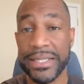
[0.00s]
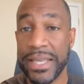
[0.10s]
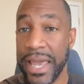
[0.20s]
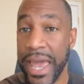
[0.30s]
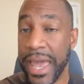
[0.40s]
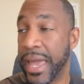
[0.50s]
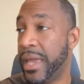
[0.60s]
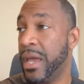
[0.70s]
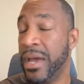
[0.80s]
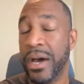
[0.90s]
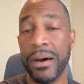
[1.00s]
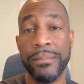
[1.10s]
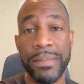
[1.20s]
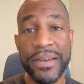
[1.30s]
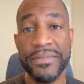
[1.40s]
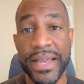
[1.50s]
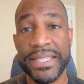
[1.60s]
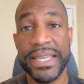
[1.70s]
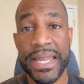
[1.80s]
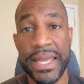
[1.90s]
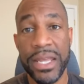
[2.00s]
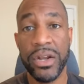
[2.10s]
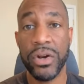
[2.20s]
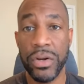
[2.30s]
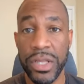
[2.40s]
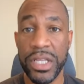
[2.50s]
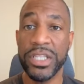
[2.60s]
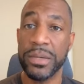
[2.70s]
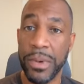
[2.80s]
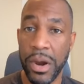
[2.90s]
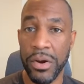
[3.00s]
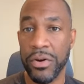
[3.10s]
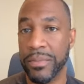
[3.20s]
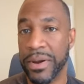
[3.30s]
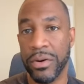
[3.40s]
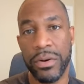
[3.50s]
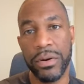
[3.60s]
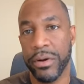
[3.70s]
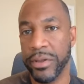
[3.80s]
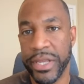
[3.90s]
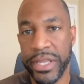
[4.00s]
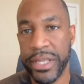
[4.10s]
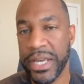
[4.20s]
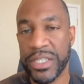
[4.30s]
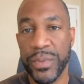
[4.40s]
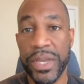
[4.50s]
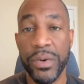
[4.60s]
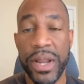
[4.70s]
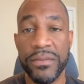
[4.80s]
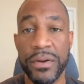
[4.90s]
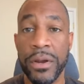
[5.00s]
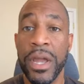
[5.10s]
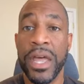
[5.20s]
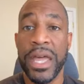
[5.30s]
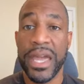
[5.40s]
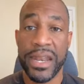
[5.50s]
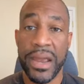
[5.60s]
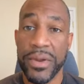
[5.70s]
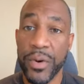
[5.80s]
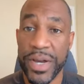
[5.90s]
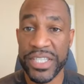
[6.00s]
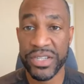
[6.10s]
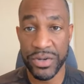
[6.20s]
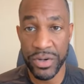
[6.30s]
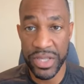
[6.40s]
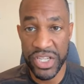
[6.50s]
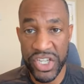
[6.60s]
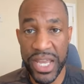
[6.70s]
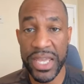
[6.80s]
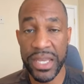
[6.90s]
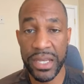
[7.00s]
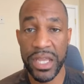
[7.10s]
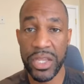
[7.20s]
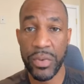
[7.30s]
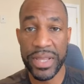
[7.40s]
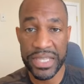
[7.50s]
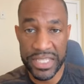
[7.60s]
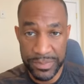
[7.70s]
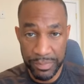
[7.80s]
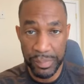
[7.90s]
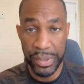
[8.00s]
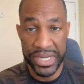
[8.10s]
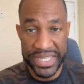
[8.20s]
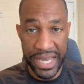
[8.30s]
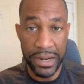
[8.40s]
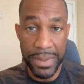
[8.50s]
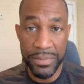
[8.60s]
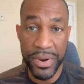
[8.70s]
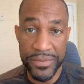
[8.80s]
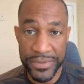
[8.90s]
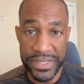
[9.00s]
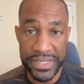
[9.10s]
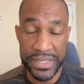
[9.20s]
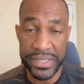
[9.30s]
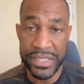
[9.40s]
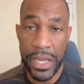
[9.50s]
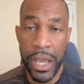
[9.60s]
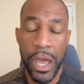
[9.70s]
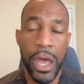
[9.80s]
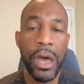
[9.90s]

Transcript: Say, hey, my flight's getting in early tomorrow or early next week or whatever. Can I request an early check-in? Can you at least put it down on my preferences?